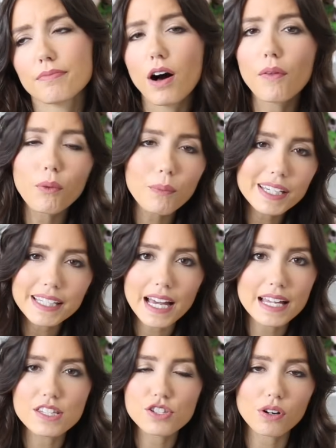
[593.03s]
on the
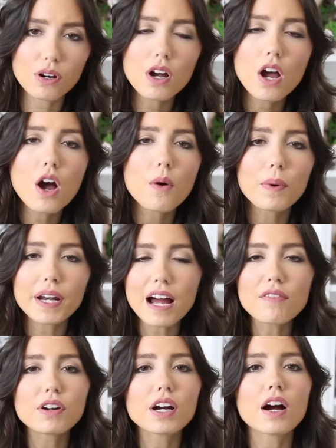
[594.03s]
weekends or
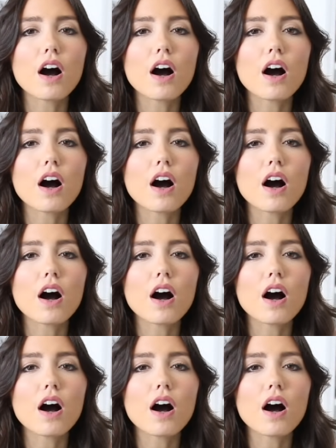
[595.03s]
whatever,